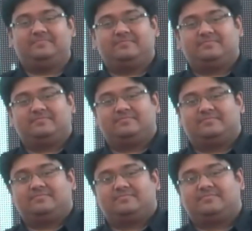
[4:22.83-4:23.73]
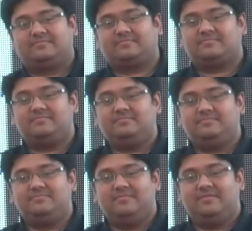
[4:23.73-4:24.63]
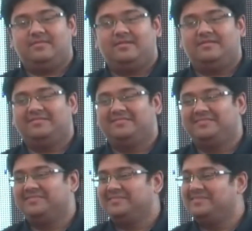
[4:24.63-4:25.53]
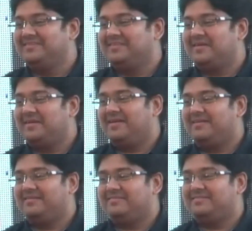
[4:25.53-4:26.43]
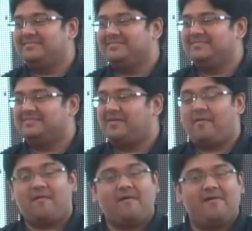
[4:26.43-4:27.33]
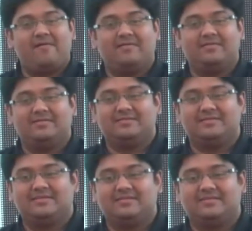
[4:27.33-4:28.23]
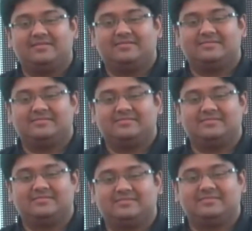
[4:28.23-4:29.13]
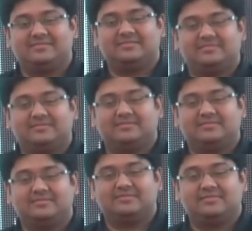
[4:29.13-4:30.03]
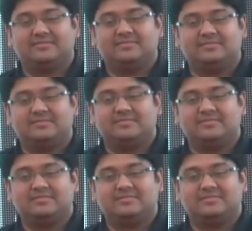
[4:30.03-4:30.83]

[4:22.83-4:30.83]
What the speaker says: [no speech]